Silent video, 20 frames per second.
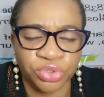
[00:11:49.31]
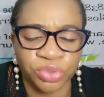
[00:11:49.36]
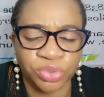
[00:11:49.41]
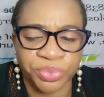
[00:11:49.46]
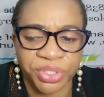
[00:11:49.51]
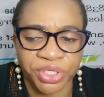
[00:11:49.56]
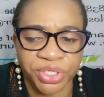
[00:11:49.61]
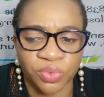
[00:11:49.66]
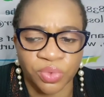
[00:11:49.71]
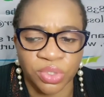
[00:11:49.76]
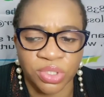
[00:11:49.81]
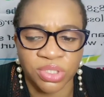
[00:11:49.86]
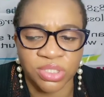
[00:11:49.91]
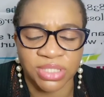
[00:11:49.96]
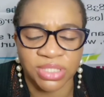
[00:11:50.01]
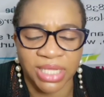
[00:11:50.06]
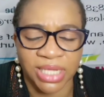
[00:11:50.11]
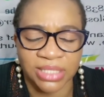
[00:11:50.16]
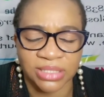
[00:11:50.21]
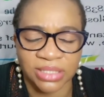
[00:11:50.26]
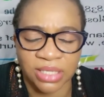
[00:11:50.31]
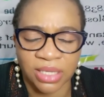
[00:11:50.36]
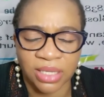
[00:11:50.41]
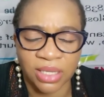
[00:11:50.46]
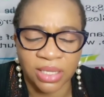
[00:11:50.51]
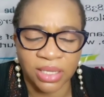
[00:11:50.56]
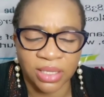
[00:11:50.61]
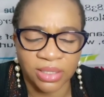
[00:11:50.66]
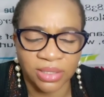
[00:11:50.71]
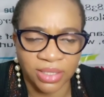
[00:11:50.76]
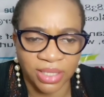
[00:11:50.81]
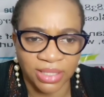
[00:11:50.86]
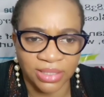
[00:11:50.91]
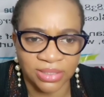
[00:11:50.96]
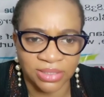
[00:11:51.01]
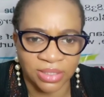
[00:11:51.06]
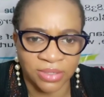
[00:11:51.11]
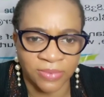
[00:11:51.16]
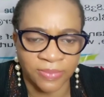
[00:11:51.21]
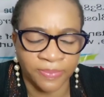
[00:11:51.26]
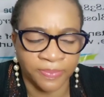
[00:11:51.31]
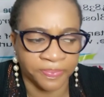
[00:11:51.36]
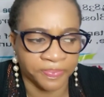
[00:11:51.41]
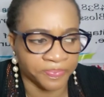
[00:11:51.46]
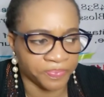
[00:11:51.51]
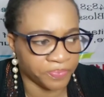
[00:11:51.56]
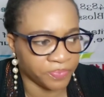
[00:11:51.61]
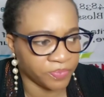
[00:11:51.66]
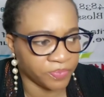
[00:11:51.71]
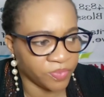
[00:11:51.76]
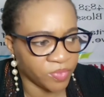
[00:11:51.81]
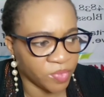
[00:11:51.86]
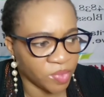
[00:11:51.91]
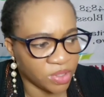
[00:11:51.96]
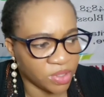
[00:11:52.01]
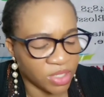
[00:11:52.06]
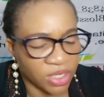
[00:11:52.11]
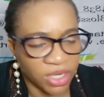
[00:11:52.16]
Nobody wants that the